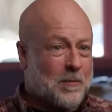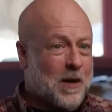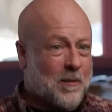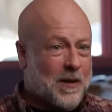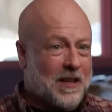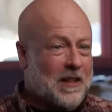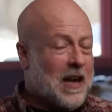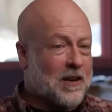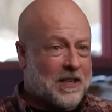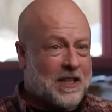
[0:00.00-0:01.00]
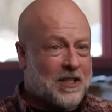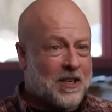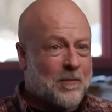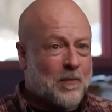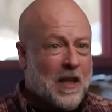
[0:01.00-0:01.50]
talk to Sean Young
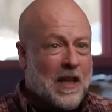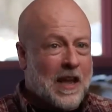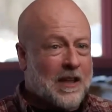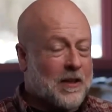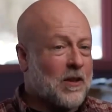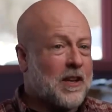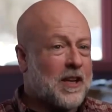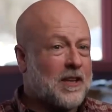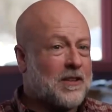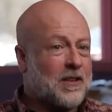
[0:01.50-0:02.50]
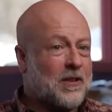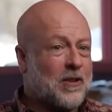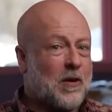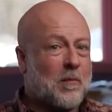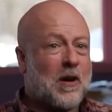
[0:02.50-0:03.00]
who owns this
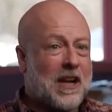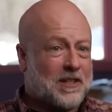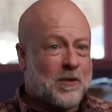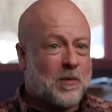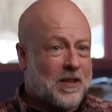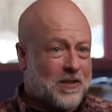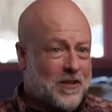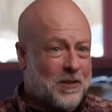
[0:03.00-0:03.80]
uh, business called